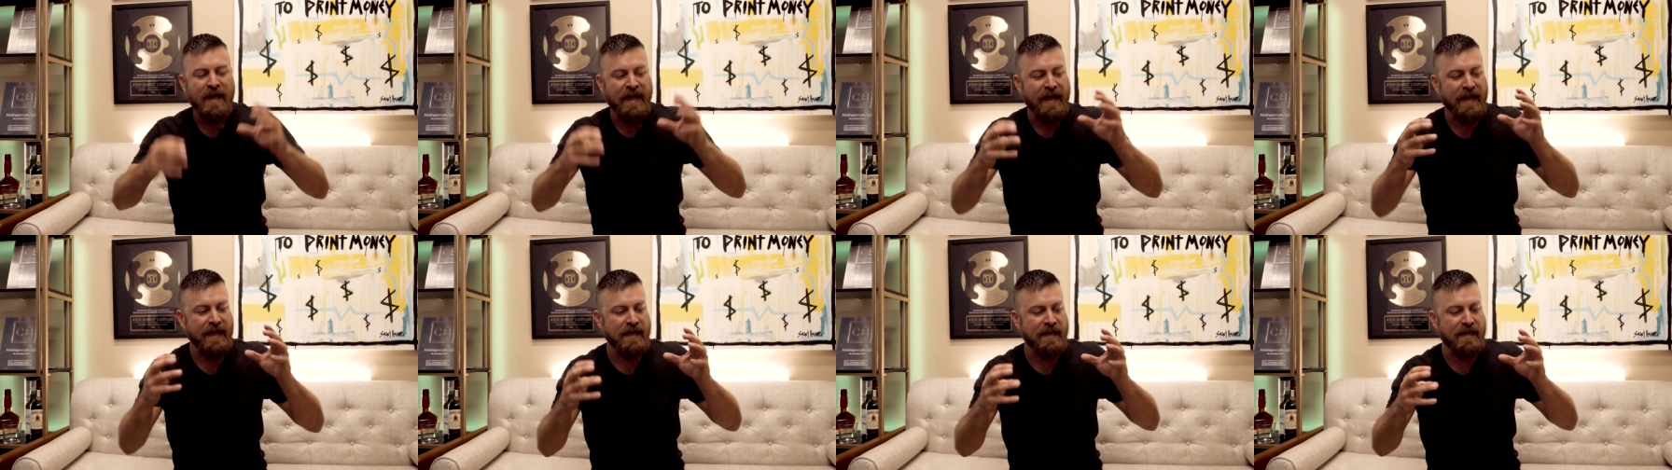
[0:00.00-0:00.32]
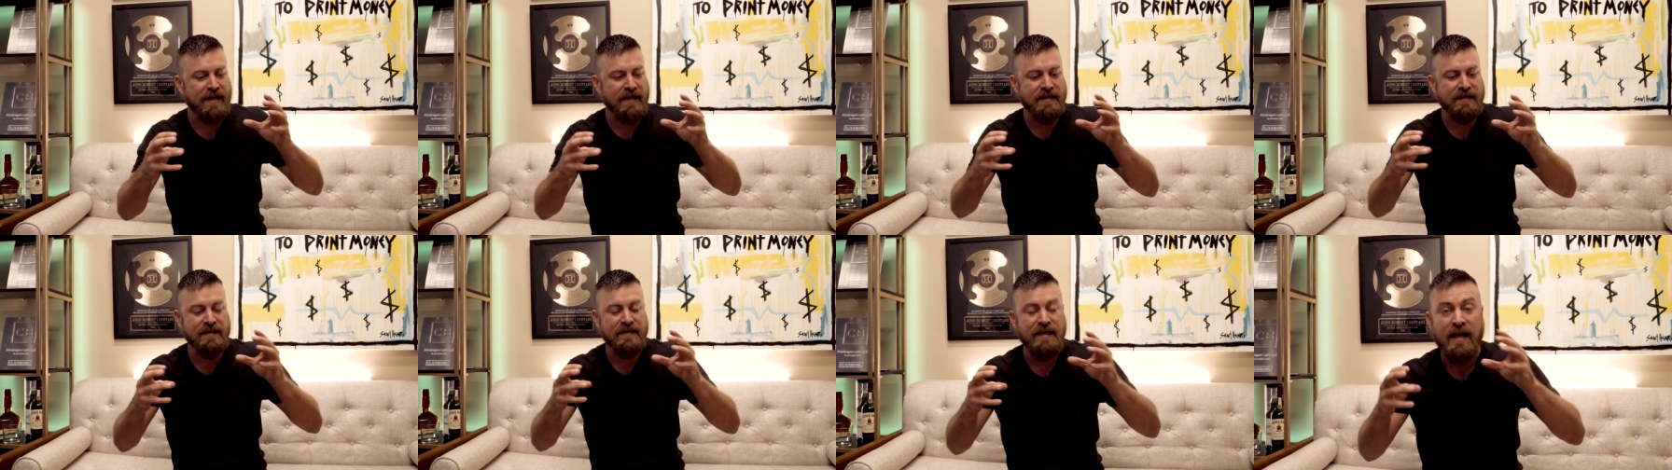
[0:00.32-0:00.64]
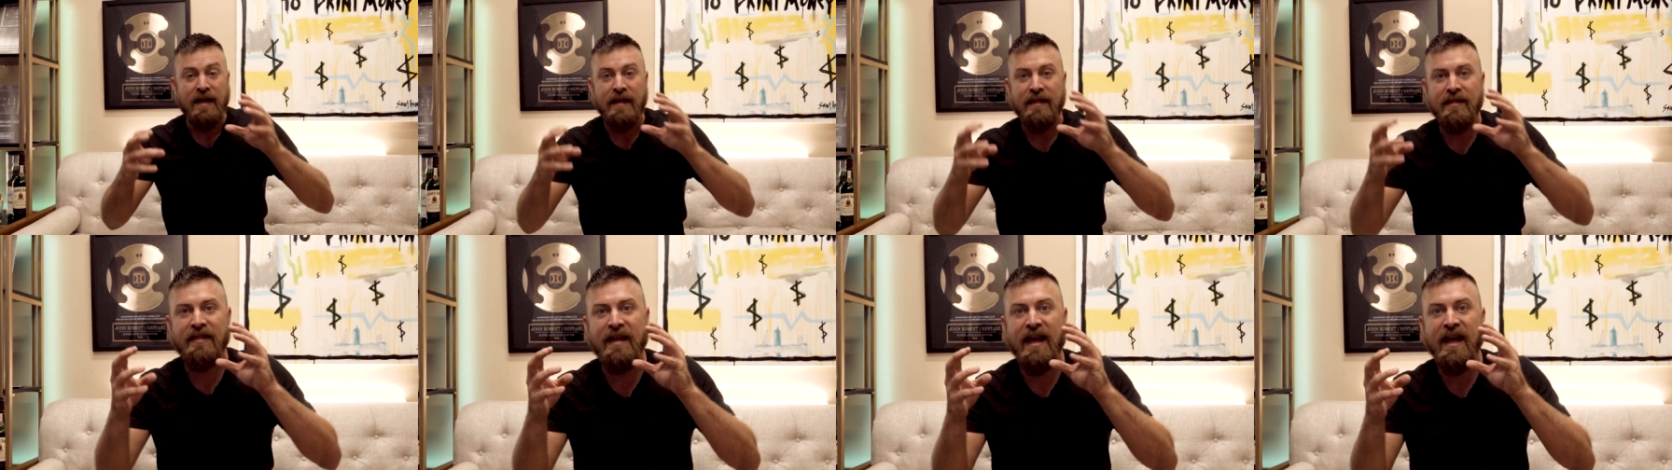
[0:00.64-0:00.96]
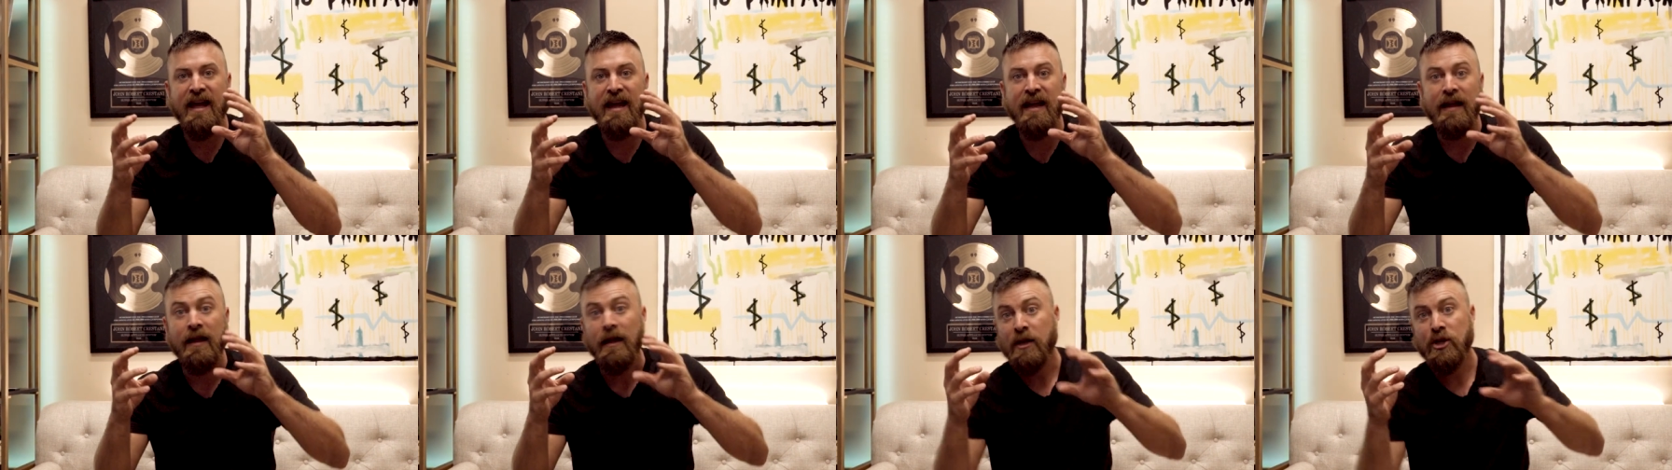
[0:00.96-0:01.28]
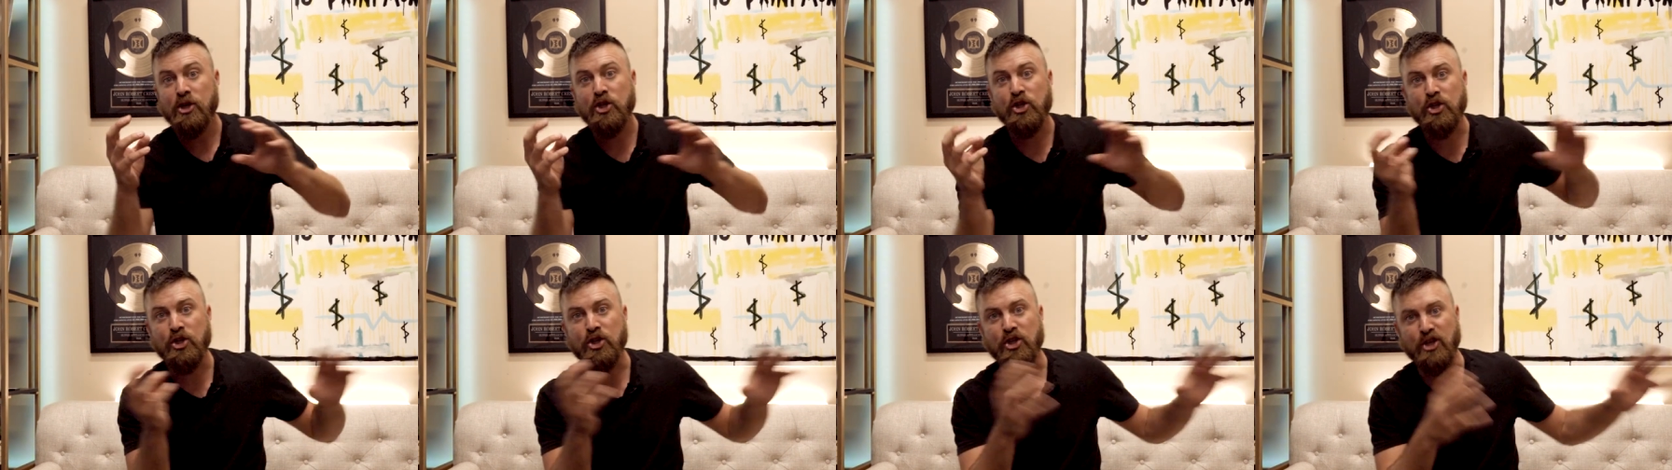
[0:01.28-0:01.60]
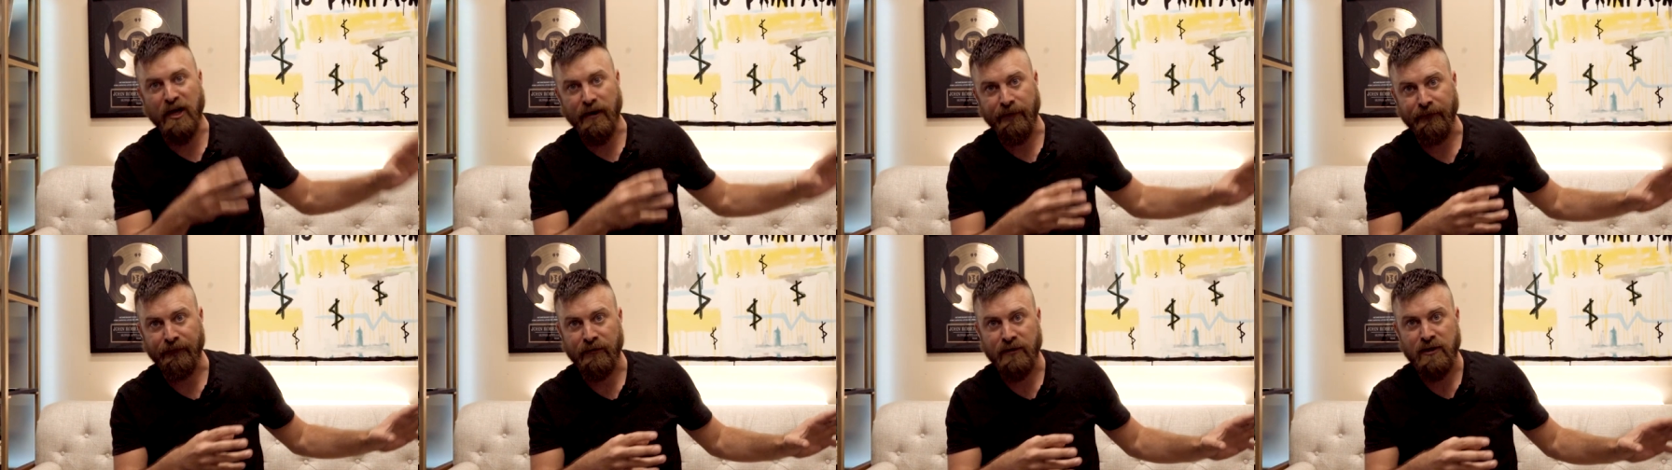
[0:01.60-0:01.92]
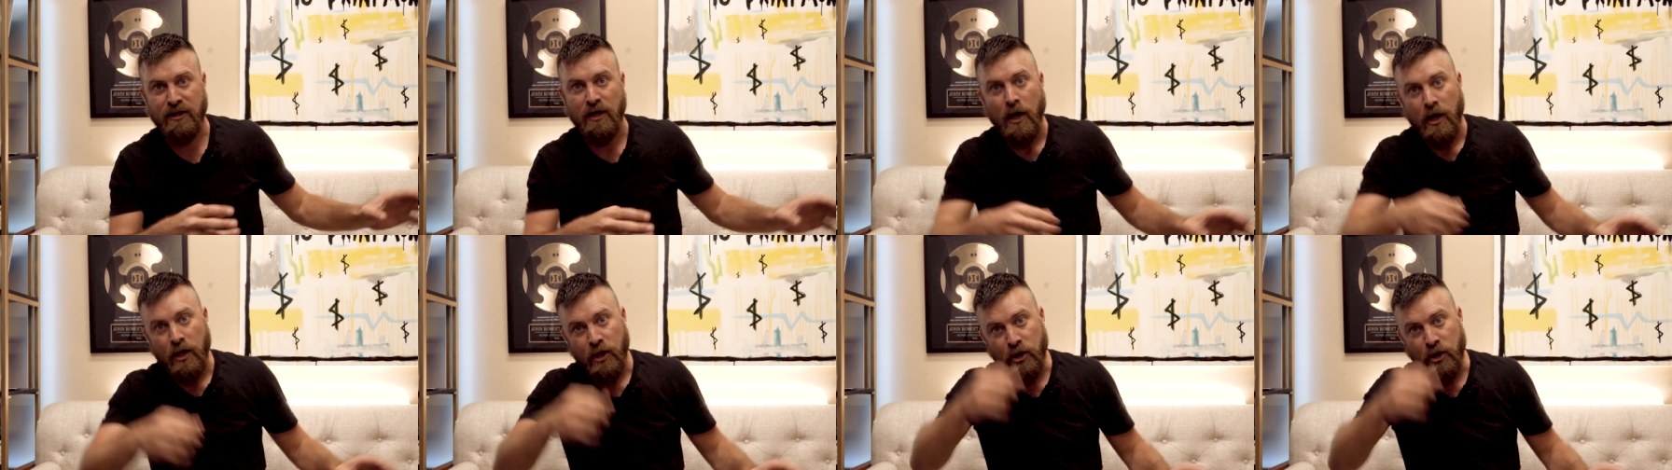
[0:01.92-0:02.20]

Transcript: is they shift.